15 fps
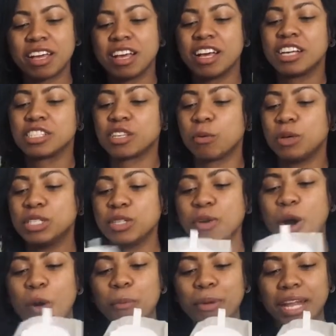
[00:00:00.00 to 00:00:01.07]
So once you
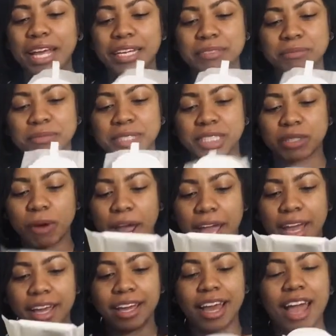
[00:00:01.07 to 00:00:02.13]
open it,
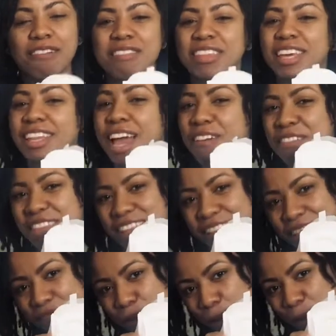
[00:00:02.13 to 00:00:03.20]
right, everything
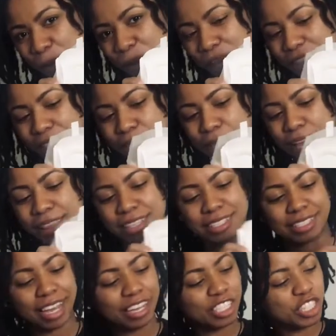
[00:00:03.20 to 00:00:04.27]
looks normal at this
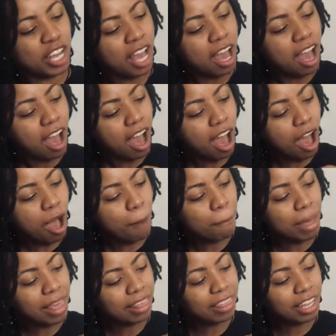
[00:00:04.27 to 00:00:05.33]
stage.
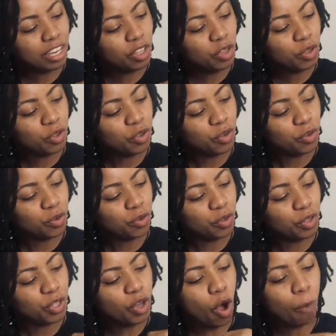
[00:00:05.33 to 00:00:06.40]
Then you
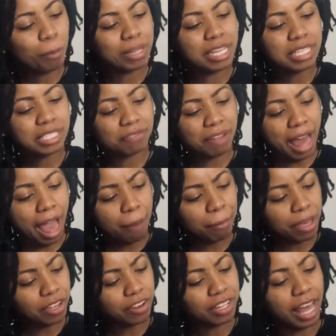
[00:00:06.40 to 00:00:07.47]
open this flap
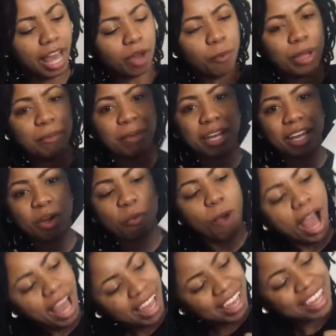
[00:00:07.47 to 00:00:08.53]
and you're like, wait a minute,
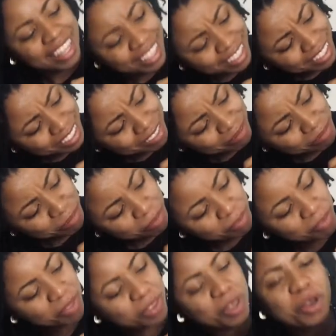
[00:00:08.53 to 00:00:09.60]
why?
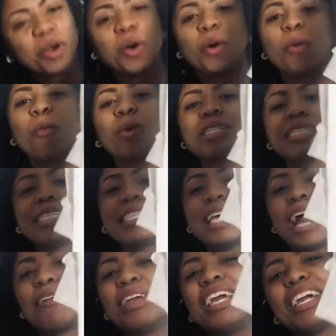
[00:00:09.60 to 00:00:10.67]
What's this
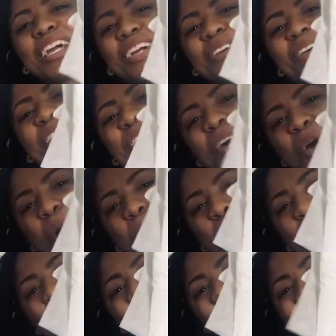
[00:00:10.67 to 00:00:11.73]
down here?
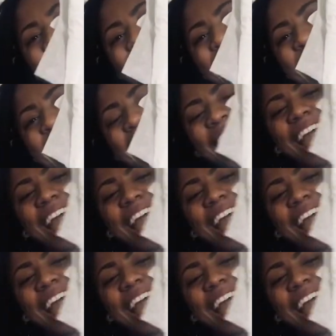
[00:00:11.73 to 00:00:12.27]
What is that?